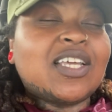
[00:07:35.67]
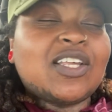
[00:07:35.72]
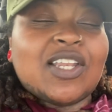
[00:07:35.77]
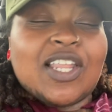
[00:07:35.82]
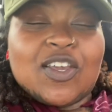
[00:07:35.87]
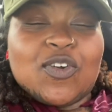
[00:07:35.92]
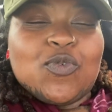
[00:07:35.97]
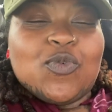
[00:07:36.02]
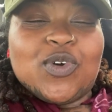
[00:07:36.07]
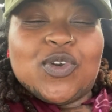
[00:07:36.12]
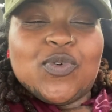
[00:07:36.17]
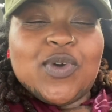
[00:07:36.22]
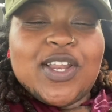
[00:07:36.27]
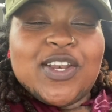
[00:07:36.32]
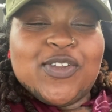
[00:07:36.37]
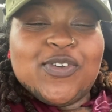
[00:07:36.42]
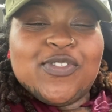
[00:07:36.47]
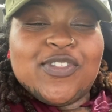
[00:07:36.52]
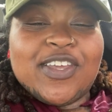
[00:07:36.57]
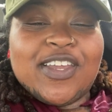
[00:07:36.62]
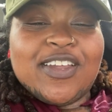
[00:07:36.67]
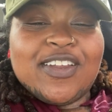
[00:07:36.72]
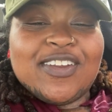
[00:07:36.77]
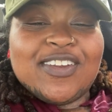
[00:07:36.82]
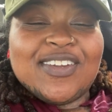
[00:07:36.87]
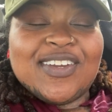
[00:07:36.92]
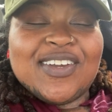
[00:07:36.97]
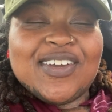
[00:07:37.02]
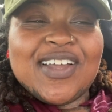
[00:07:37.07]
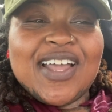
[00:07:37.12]
what do I do there?
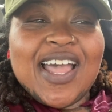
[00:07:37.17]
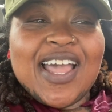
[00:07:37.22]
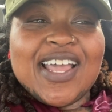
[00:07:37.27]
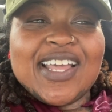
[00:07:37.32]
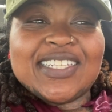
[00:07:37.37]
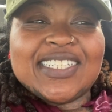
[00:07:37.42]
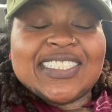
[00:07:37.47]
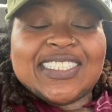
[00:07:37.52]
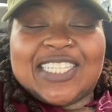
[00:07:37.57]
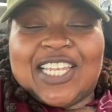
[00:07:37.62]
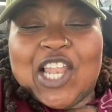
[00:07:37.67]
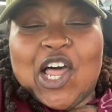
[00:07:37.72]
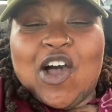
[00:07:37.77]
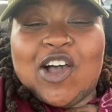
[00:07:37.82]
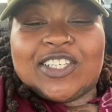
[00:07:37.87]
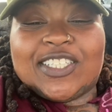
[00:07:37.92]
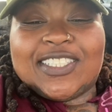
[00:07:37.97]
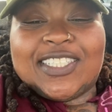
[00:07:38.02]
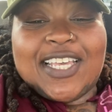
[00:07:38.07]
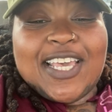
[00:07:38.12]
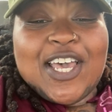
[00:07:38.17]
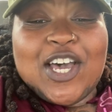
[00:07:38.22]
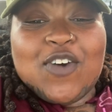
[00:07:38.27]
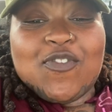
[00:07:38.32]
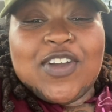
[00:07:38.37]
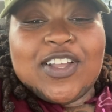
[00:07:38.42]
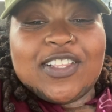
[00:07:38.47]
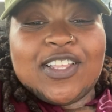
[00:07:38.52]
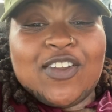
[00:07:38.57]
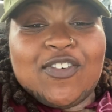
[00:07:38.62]
That's a loss. That's an L
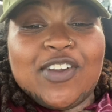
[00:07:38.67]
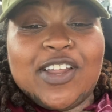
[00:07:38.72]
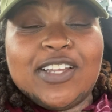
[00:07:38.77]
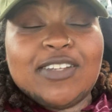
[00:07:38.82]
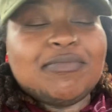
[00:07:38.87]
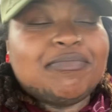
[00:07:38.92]
right there, right?